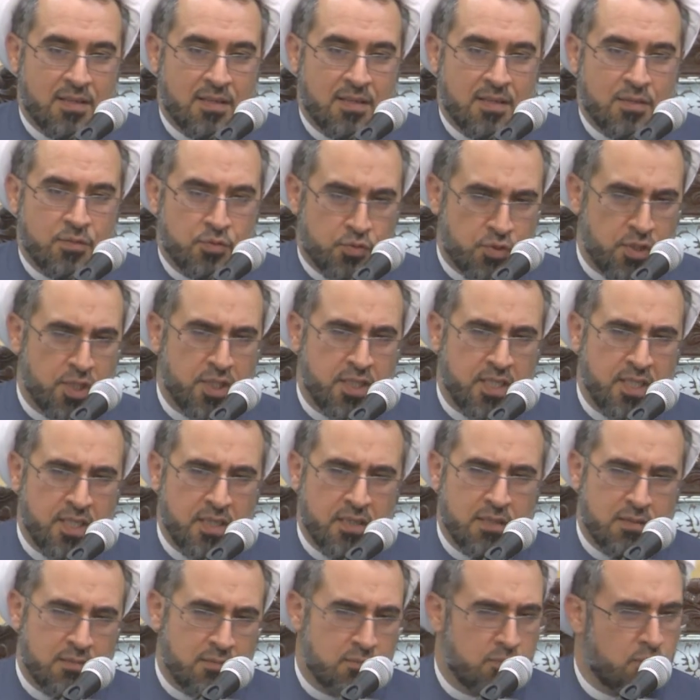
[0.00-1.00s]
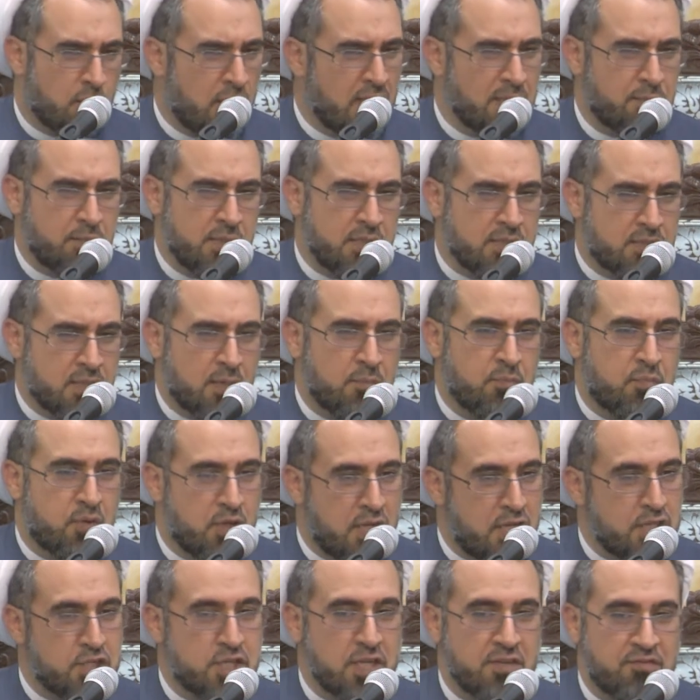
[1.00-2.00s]
Drinking might be some
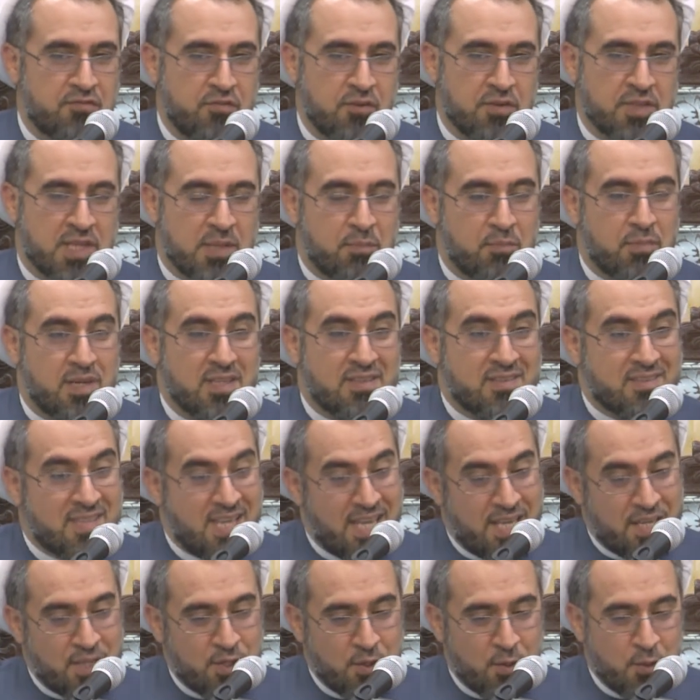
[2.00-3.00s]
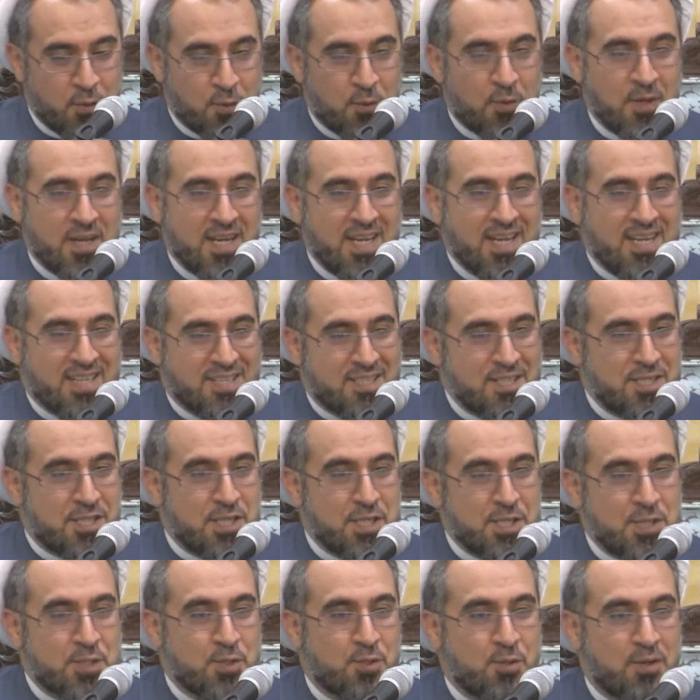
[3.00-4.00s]
pleasure for them, but they know this
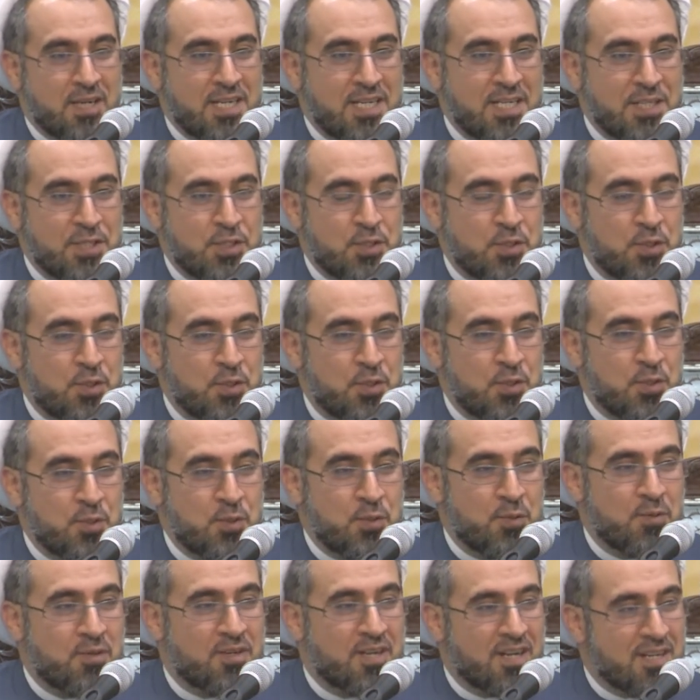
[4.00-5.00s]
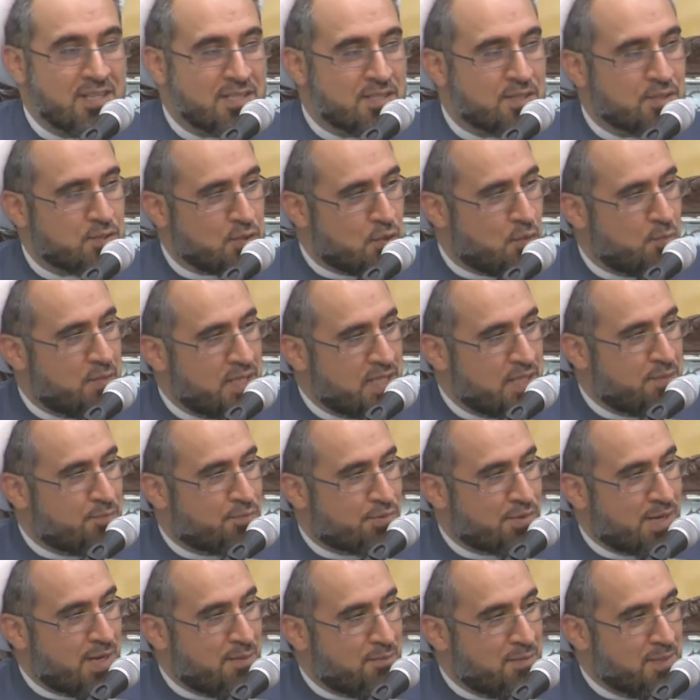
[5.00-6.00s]
is going to cause so many
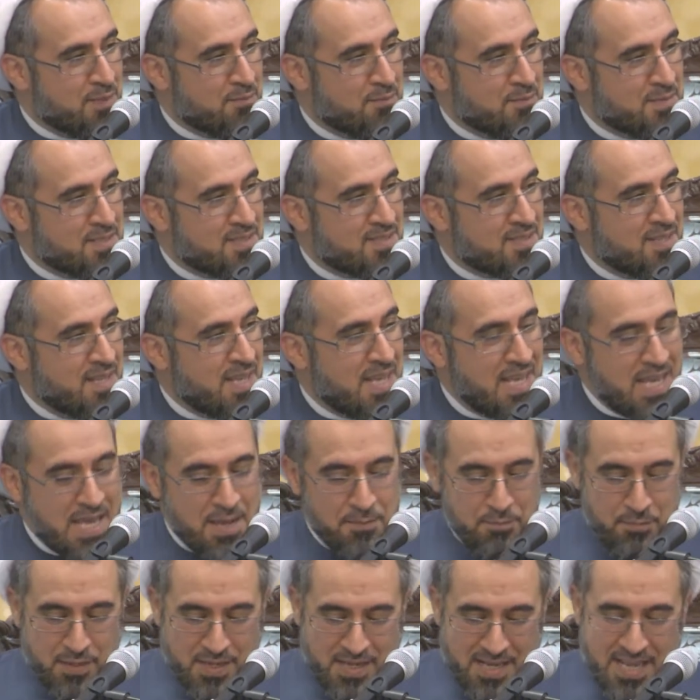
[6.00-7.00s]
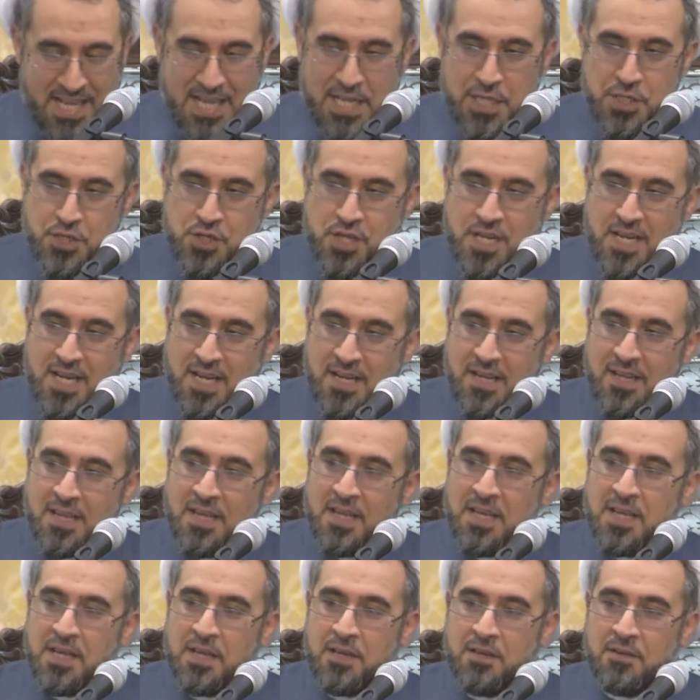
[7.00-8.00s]
problems. A pleasure
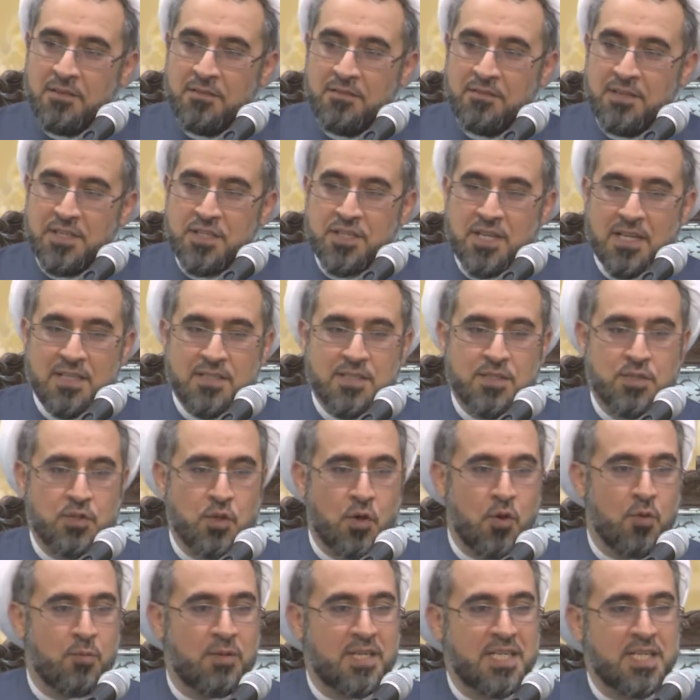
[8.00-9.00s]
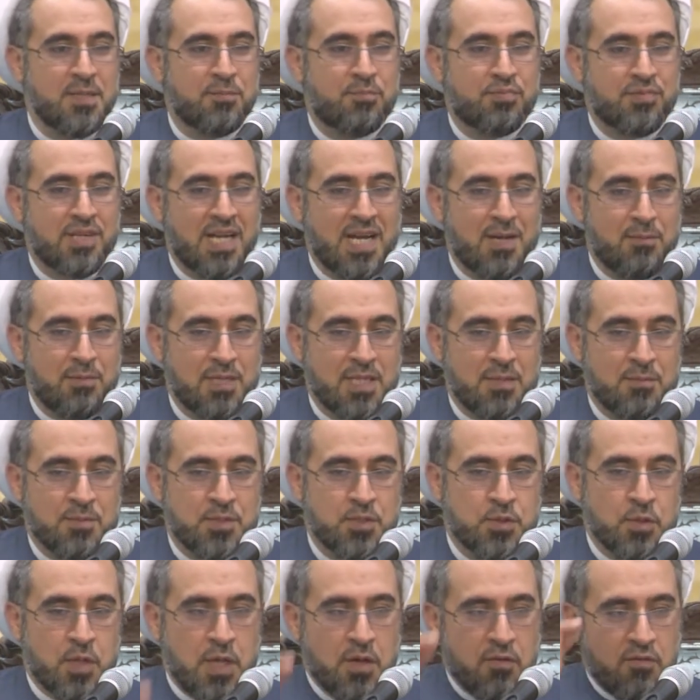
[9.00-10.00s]
which has so many problems.
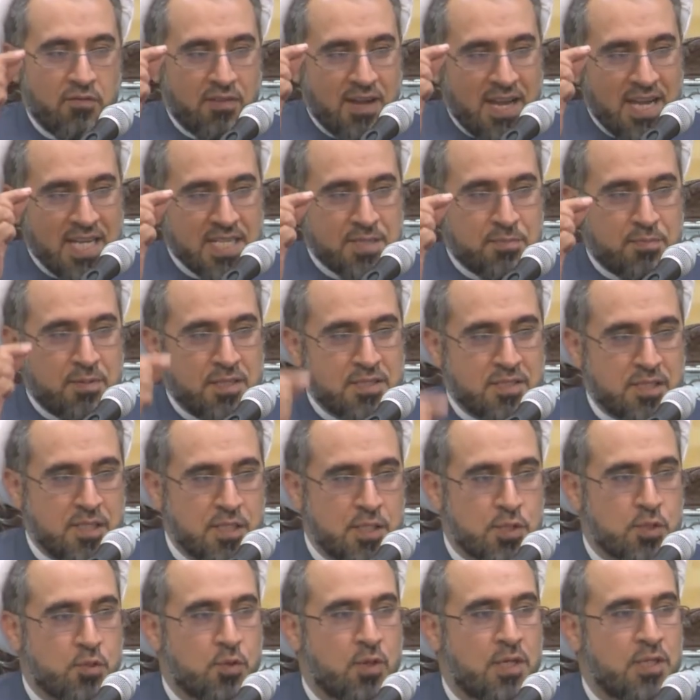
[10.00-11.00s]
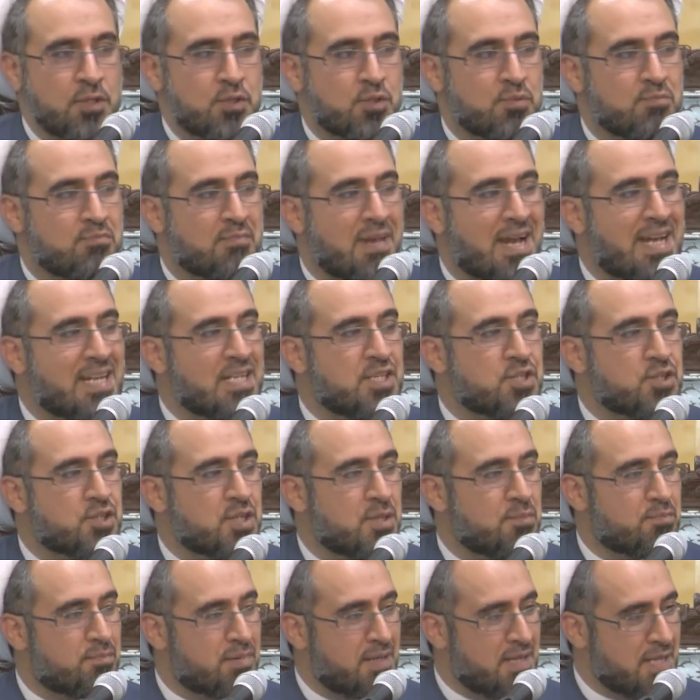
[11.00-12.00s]
So a wise person is going to manage
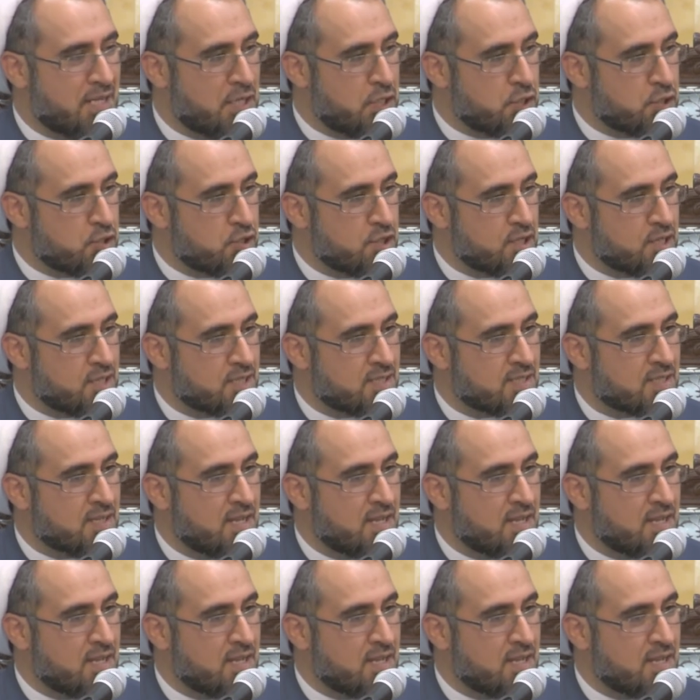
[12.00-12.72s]
the pleasures.